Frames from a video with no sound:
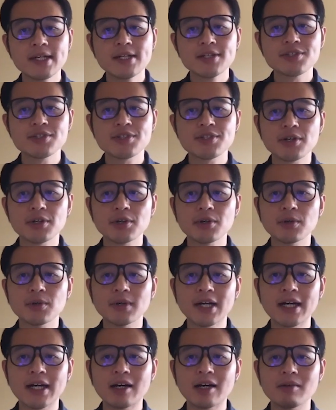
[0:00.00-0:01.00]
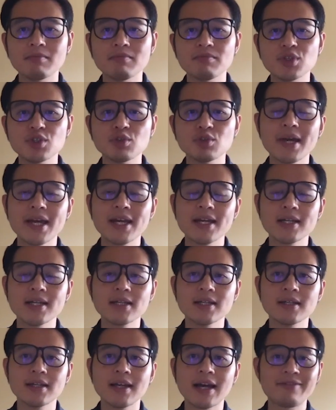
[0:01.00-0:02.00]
So you may